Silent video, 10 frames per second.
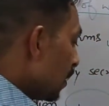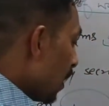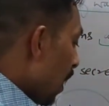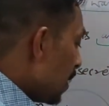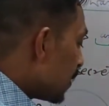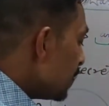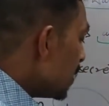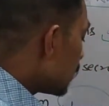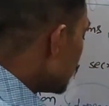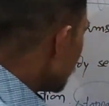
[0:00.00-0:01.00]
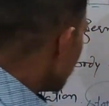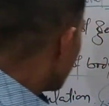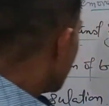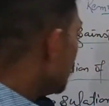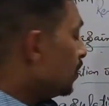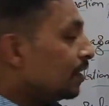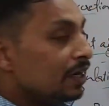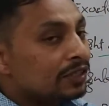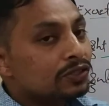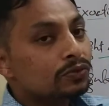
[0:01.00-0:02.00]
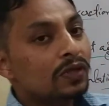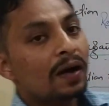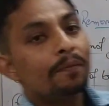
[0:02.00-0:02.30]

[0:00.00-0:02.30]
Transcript: ultimately leads to the